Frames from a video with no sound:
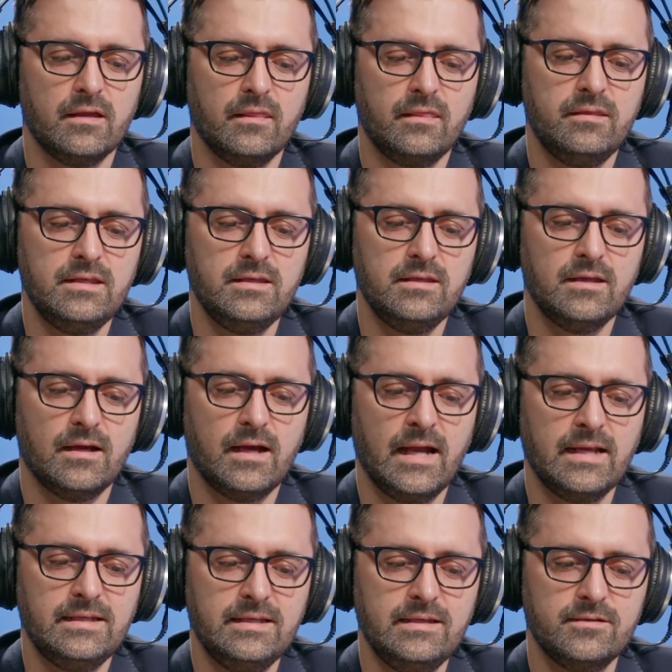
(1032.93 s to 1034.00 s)
the
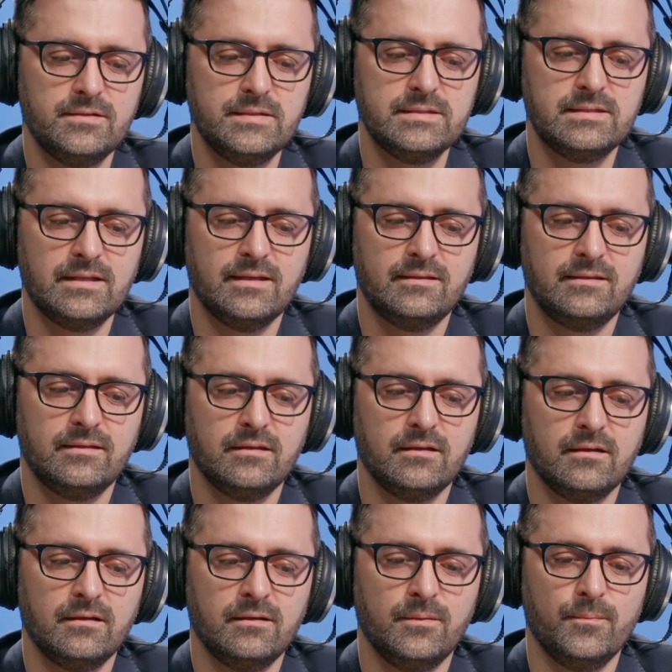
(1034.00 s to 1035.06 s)
idea is that
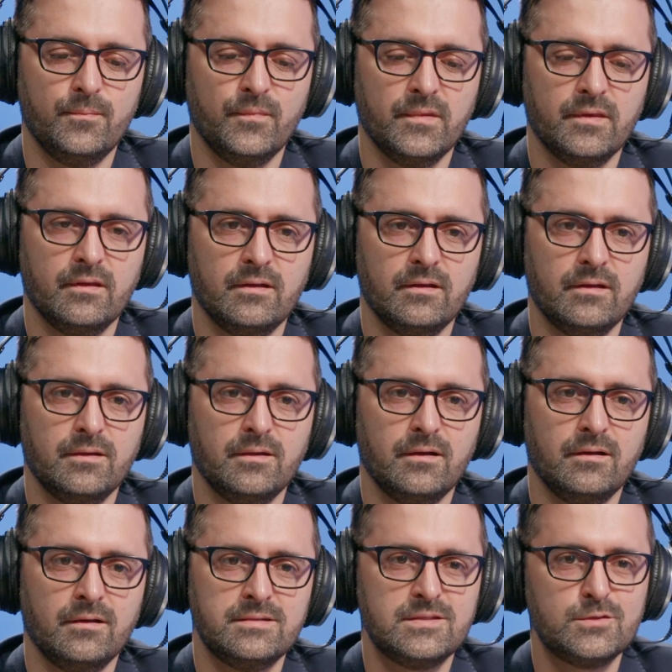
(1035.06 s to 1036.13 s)

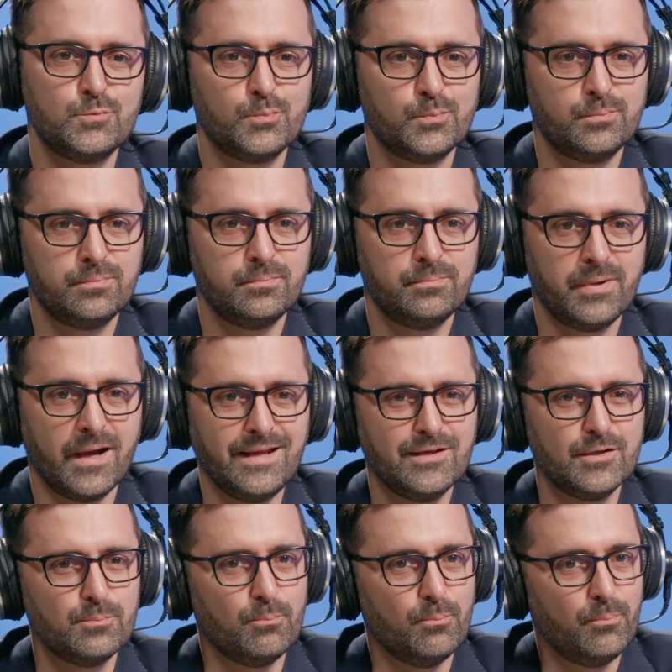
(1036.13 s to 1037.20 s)
a spider